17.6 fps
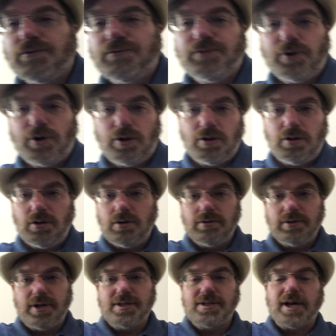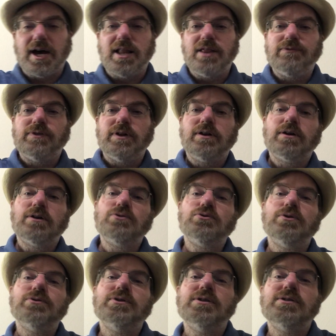the full design of the flood
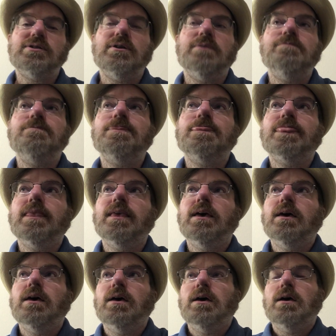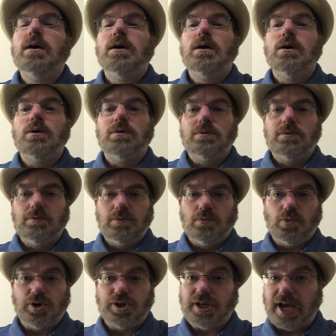control system,
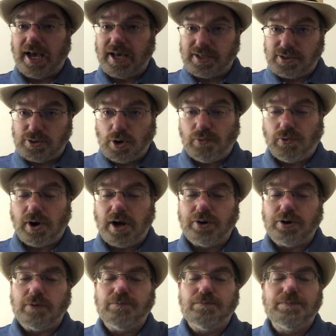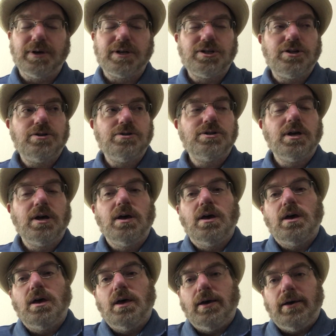which has over 100 pictures,
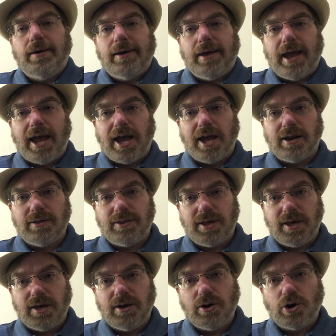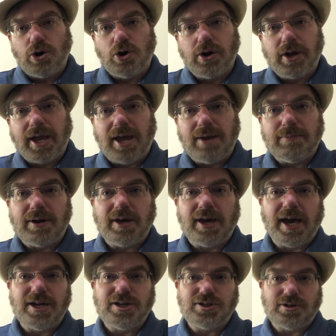and the hurricane
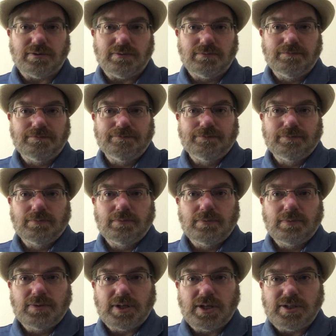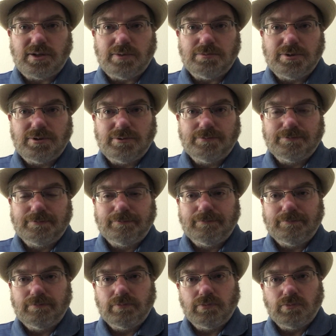mitigation systems.
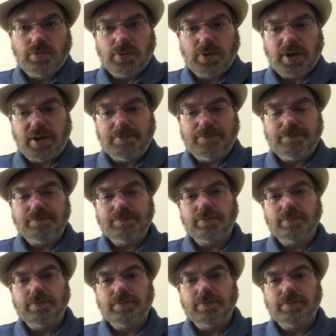Okay?